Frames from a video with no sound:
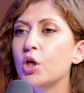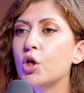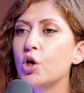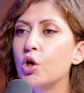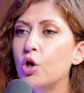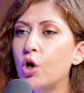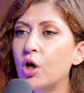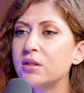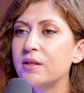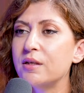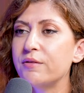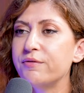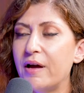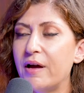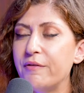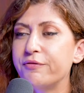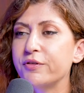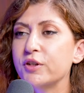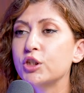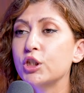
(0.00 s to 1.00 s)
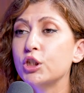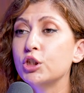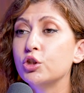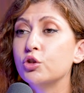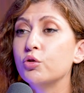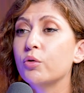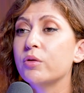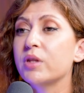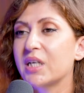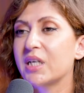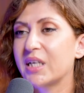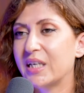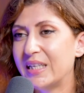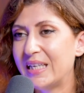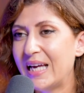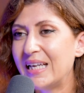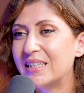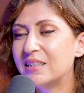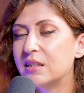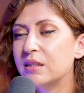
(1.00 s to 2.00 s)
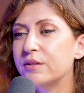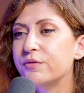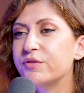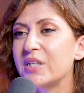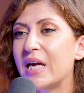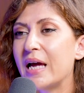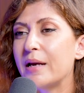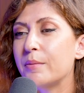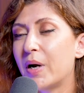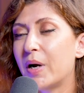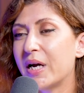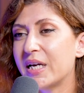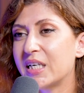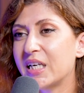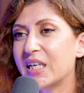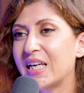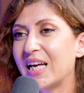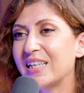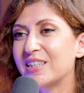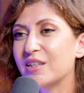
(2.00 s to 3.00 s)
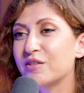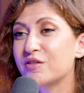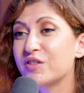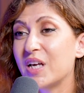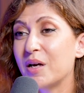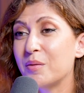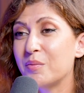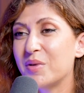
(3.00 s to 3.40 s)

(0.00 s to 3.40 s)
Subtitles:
a lot of effort into the creatives, and by creatives, I